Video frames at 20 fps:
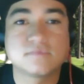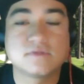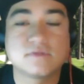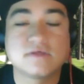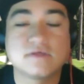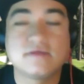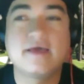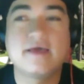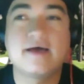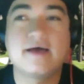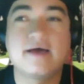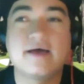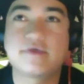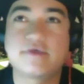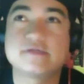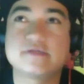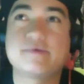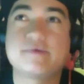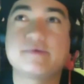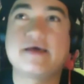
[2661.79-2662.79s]
Yeah,
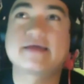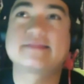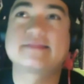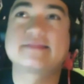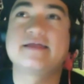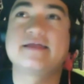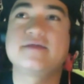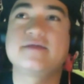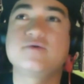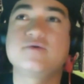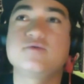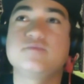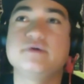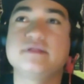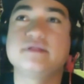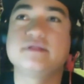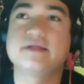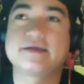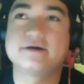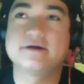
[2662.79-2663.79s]
because back then it would be
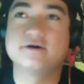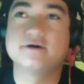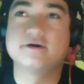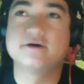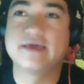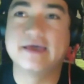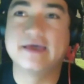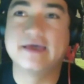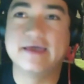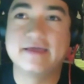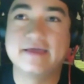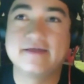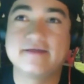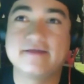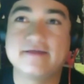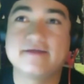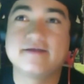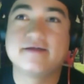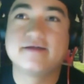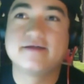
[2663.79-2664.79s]
like, okay,
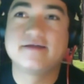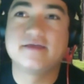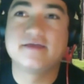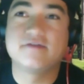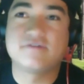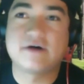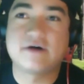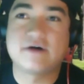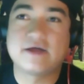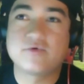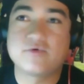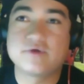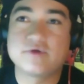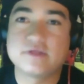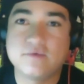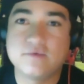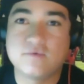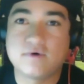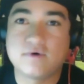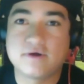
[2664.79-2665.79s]
if I
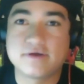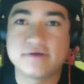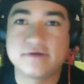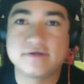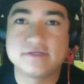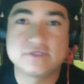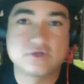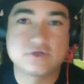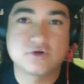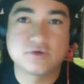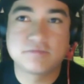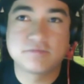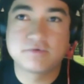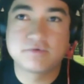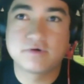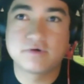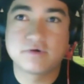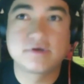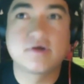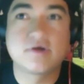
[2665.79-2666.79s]
really want to turn
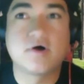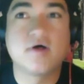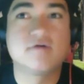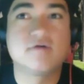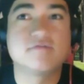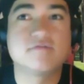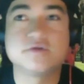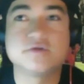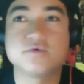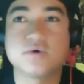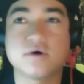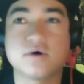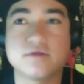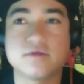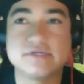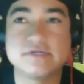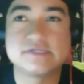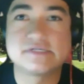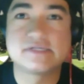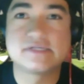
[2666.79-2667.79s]
pro in golf and do all
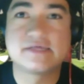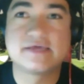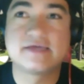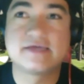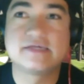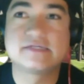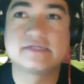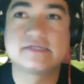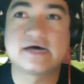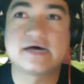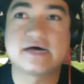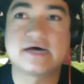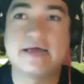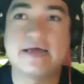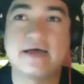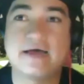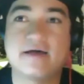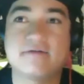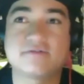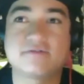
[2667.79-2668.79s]
these things, I
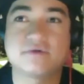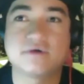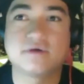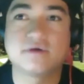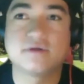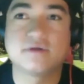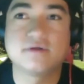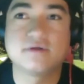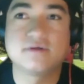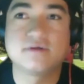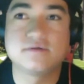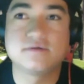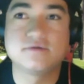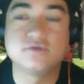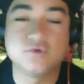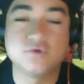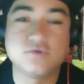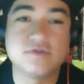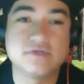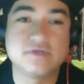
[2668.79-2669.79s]
have to
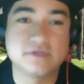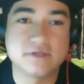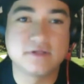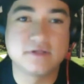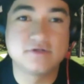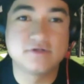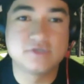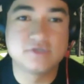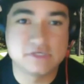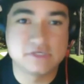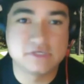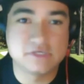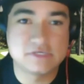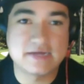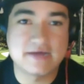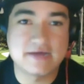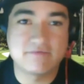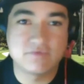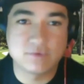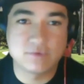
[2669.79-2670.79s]
do the diligence
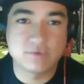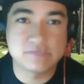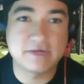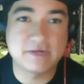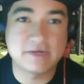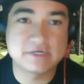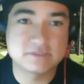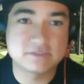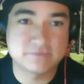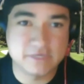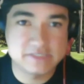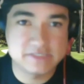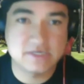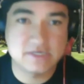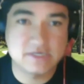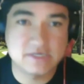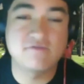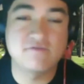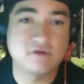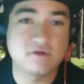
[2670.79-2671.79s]
and have the respect to
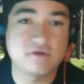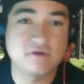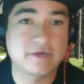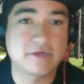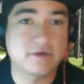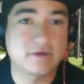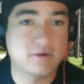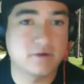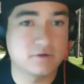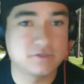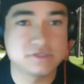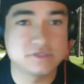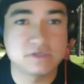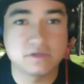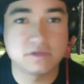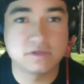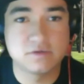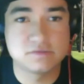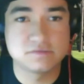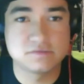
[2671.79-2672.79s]
myself and to my coaches
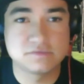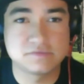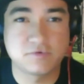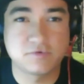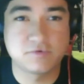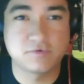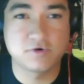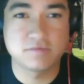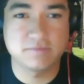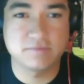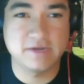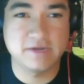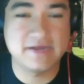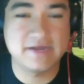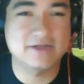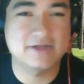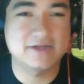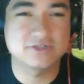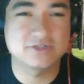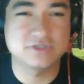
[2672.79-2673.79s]
and those who supported me to
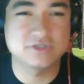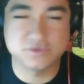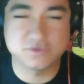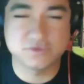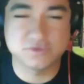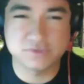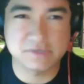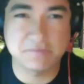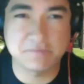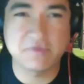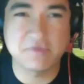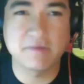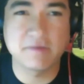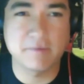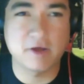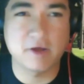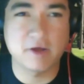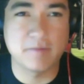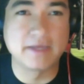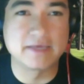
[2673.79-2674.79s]
actually do something
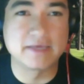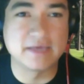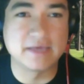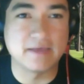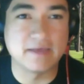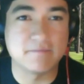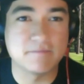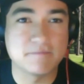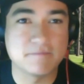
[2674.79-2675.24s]
about my game.